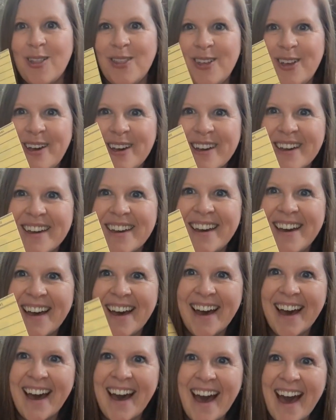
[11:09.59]
Look,
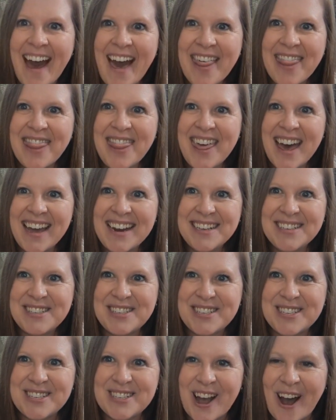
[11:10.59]
that
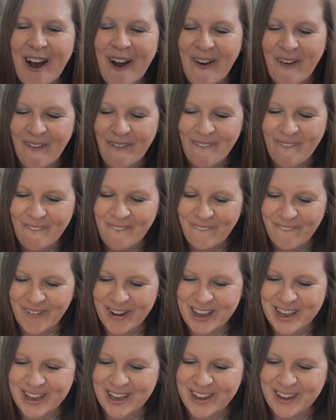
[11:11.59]
is so
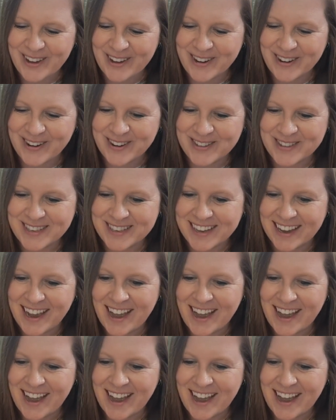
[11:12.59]
cute.